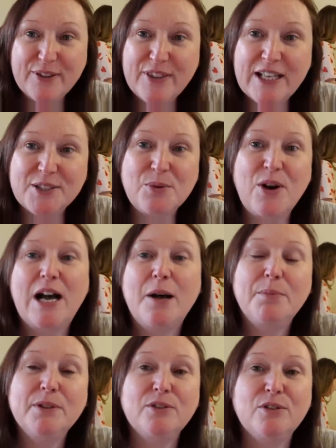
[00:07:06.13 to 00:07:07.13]
that's what
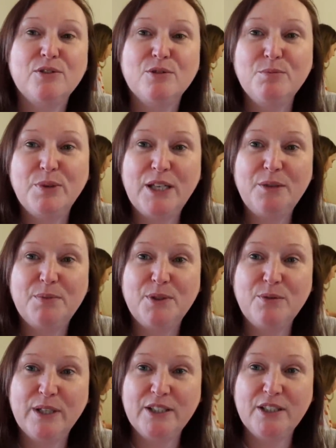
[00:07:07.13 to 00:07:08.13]
happens to some
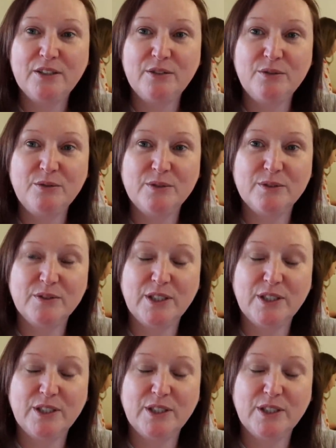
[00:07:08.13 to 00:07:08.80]
people when you